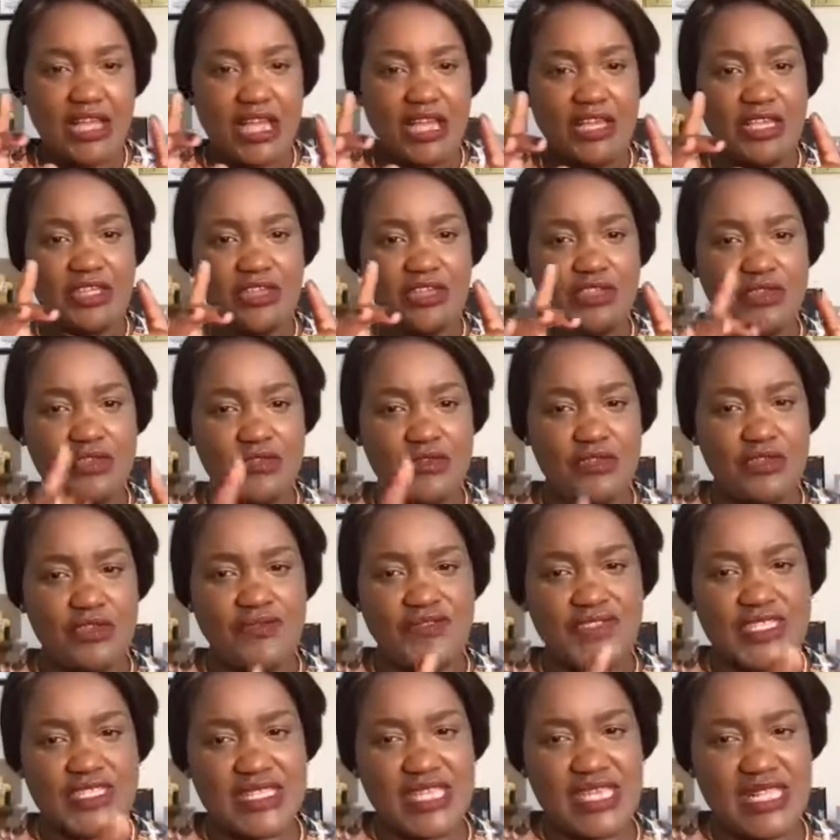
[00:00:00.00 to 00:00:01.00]
You
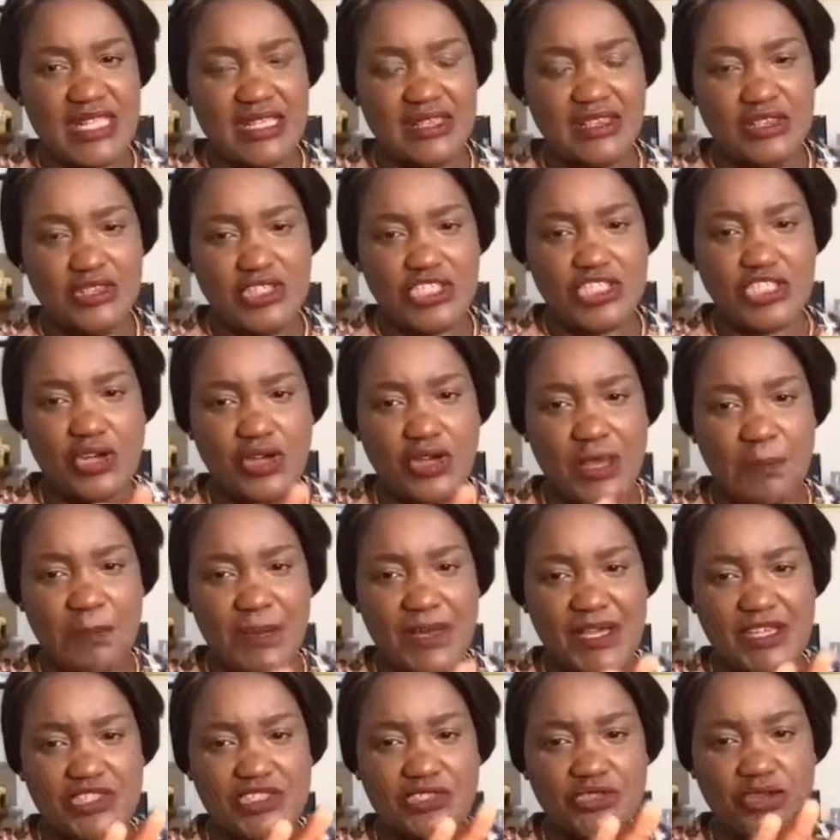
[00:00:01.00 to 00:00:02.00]
show a
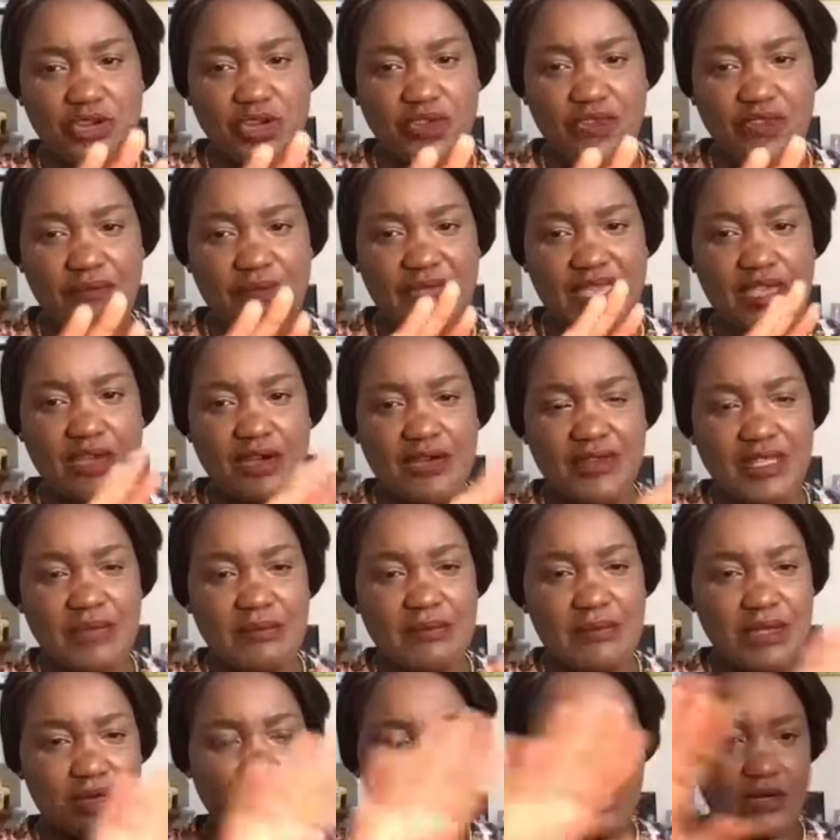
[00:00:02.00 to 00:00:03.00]
picture of me on a
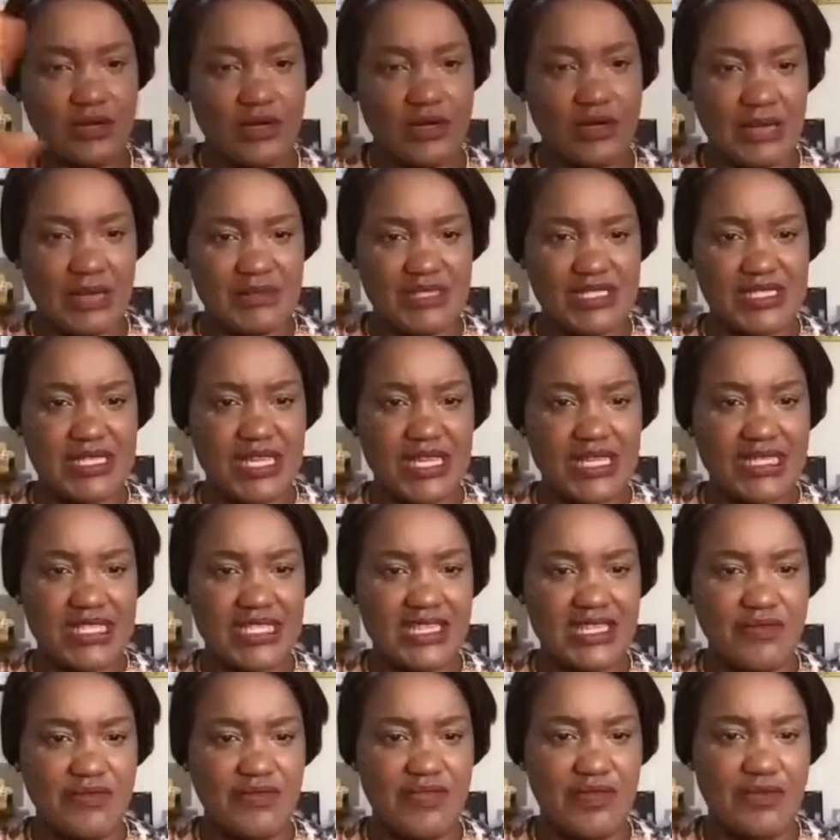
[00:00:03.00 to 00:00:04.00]
mirror. I'm
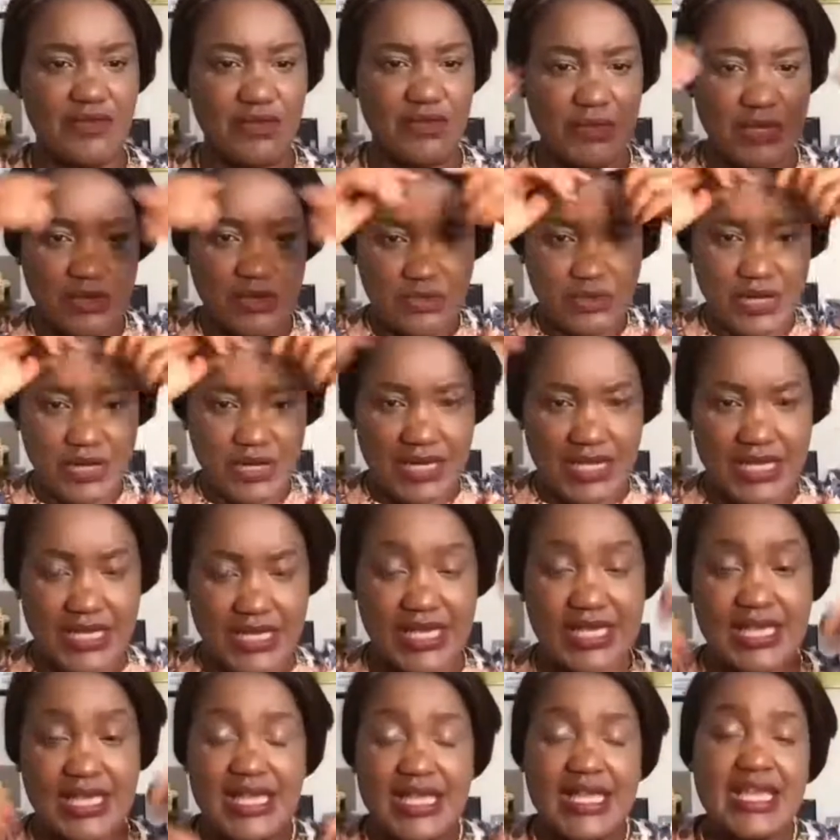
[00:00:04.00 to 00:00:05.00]
standing with a woman wearing.
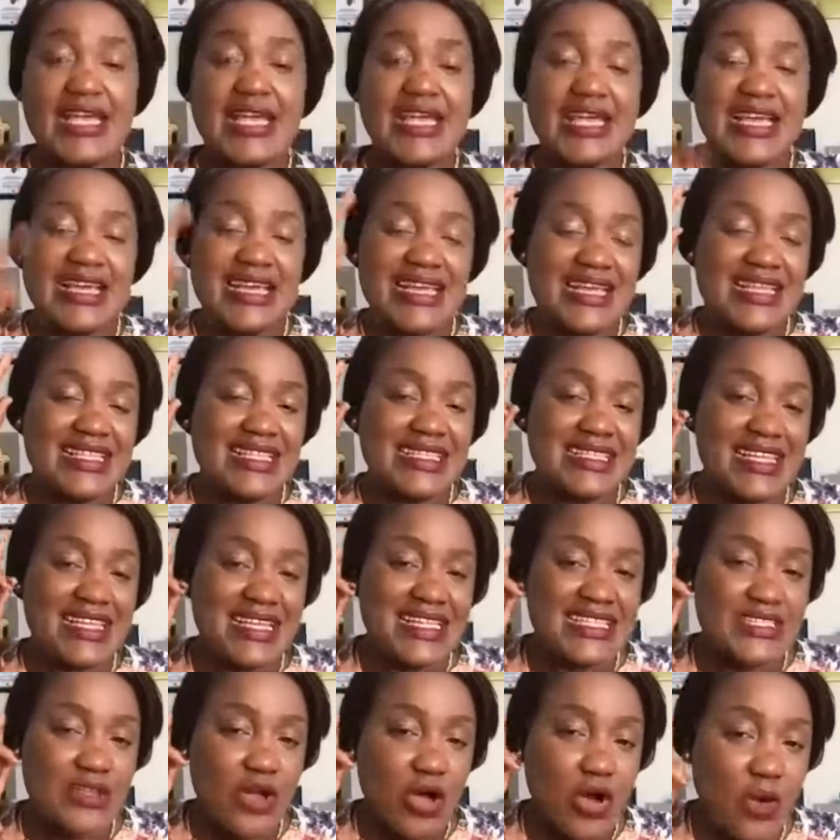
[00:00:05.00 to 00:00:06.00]

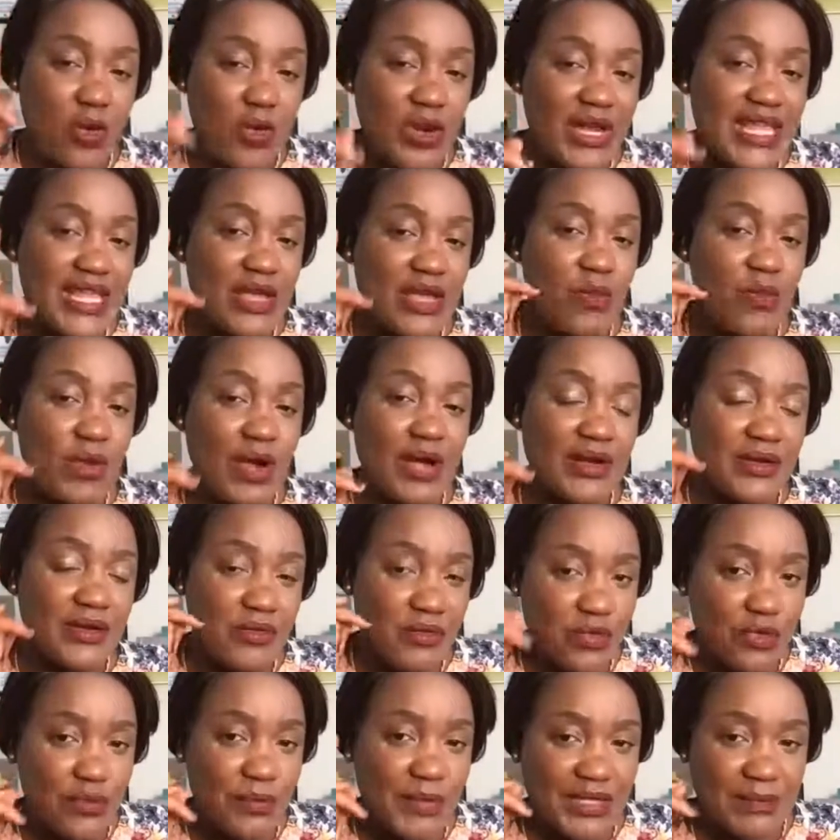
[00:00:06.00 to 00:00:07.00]
There's only one
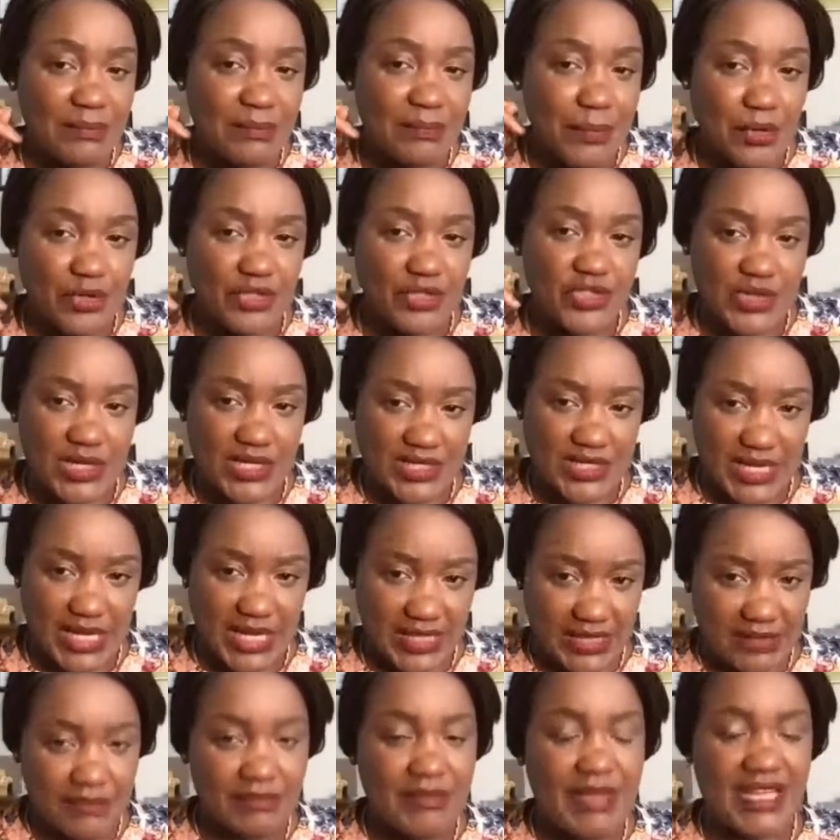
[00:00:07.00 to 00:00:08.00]
woman portrait
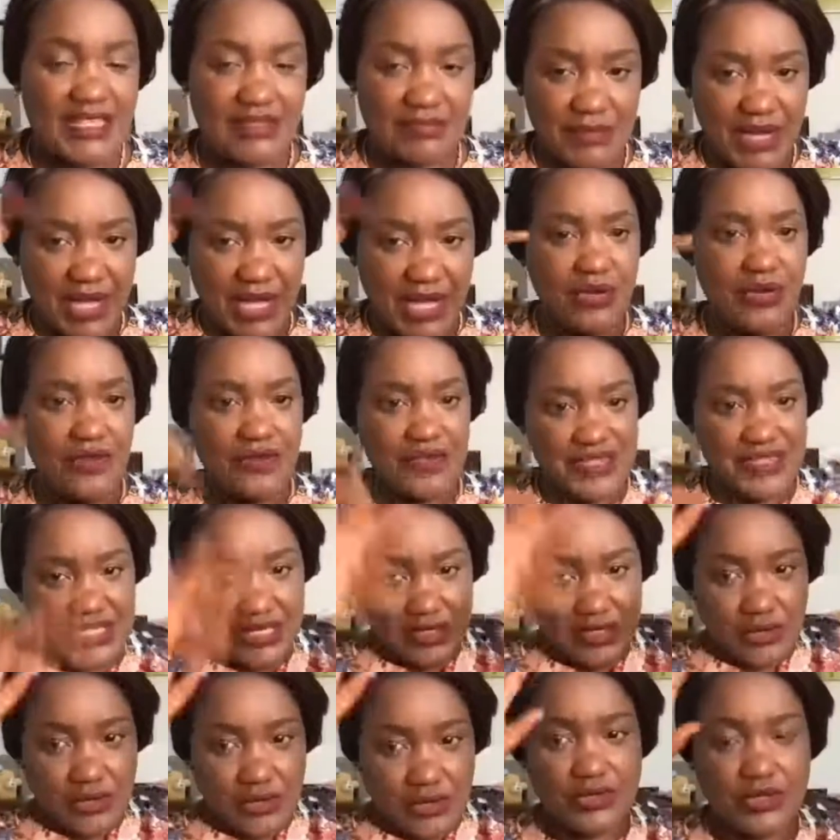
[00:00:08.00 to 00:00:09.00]
at my office
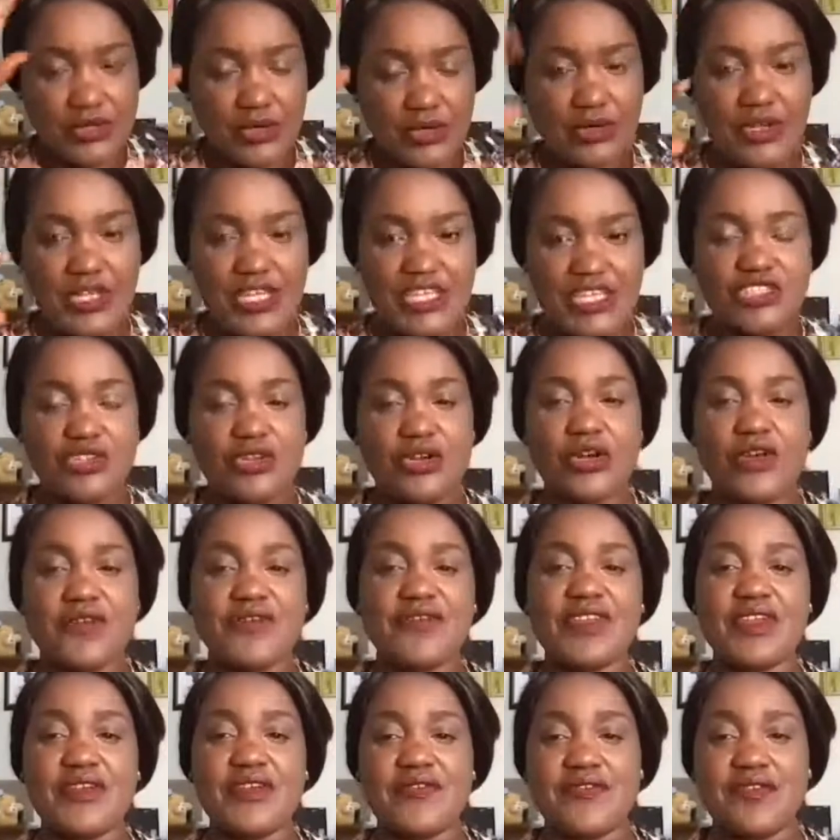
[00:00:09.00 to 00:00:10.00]
at Old College of
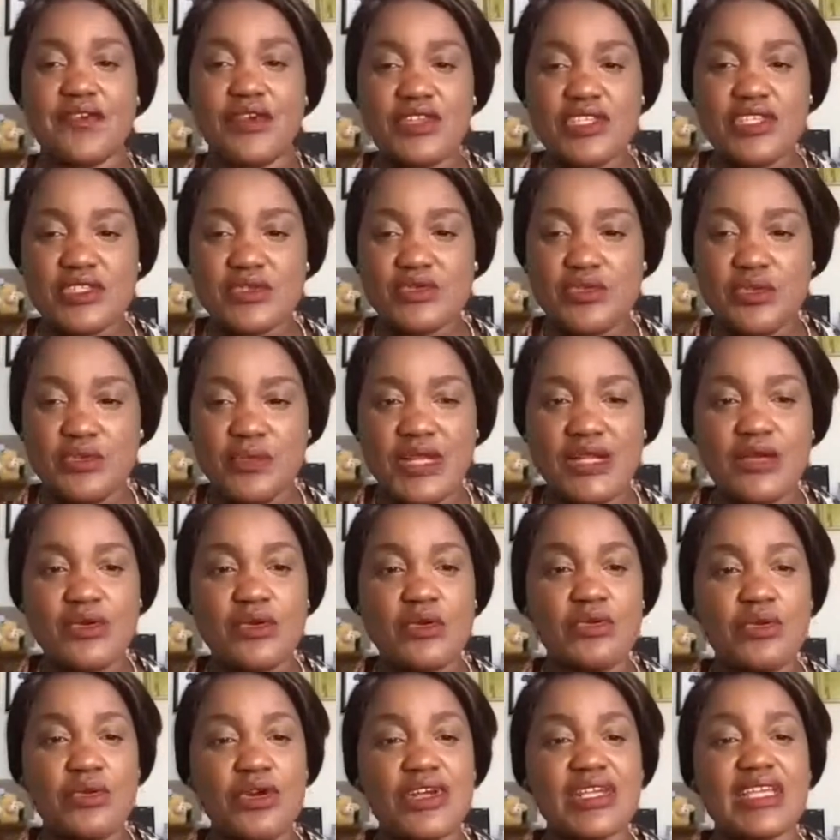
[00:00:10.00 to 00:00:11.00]
the first woman who
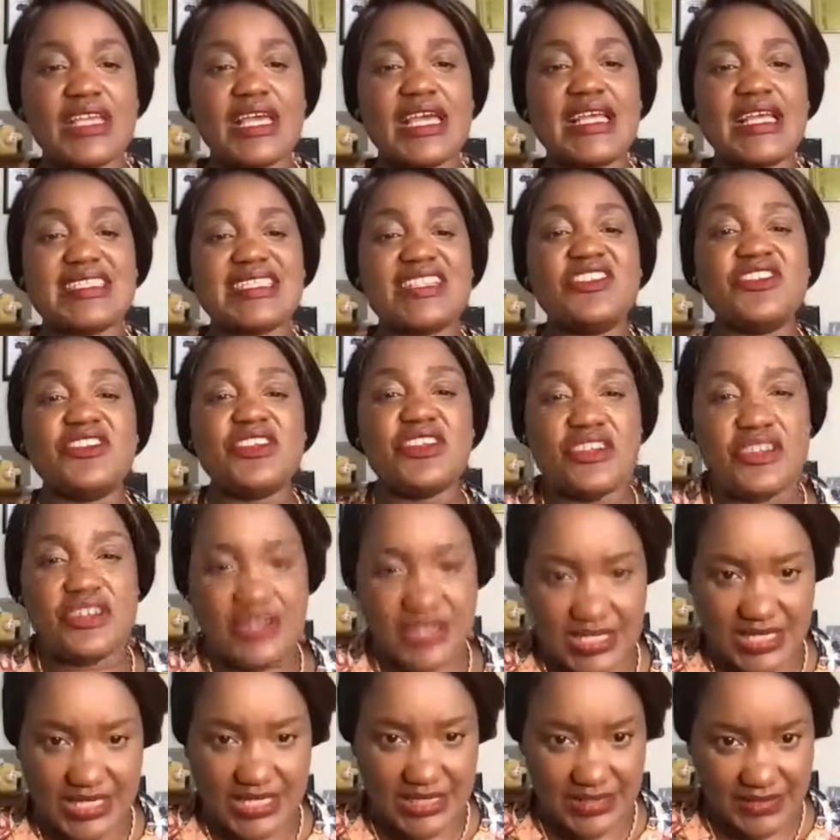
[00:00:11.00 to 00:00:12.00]
worked as a
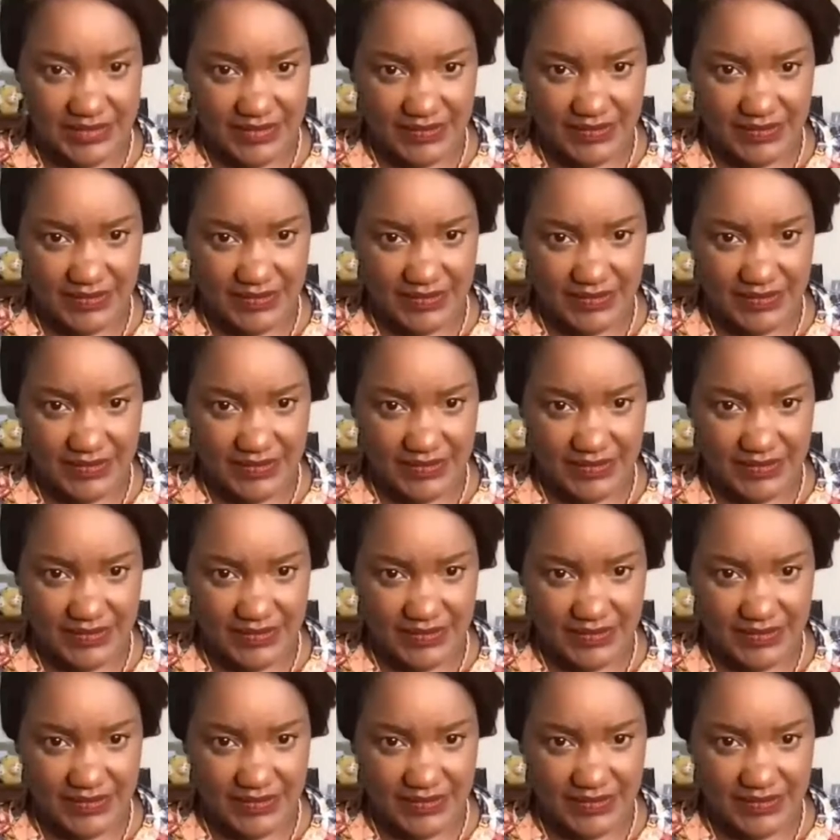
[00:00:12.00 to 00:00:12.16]
nurse.